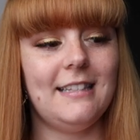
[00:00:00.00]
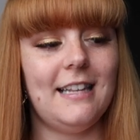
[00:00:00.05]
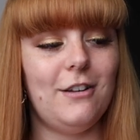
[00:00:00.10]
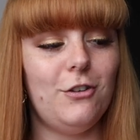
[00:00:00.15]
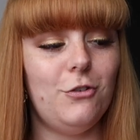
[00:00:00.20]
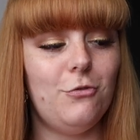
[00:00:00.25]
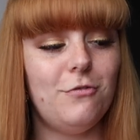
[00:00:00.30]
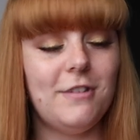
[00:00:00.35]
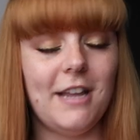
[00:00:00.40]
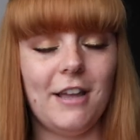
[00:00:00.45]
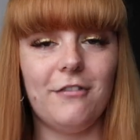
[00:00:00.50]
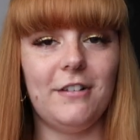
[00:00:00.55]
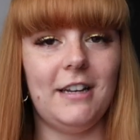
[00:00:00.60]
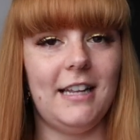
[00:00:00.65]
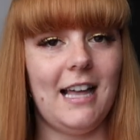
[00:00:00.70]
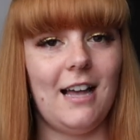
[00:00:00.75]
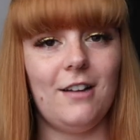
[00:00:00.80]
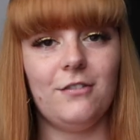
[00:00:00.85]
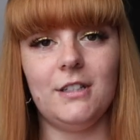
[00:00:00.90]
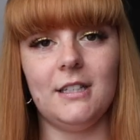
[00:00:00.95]
then you
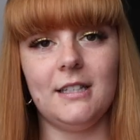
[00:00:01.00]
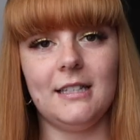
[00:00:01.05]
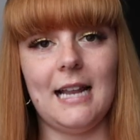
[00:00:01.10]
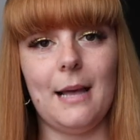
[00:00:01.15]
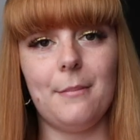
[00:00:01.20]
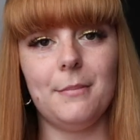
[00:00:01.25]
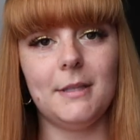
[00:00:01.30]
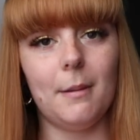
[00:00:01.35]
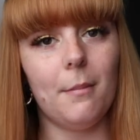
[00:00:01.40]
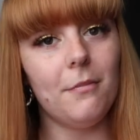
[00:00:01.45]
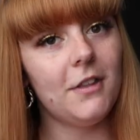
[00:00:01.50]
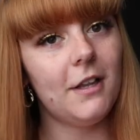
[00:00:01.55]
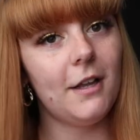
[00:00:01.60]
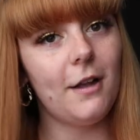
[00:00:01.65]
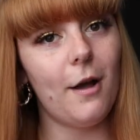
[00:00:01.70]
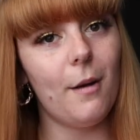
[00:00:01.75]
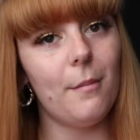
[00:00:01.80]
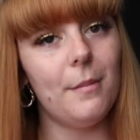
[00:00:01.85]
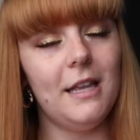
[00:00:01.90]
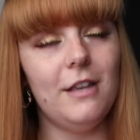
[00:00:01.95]
definitely have to snap something
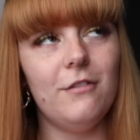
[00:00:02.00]
up,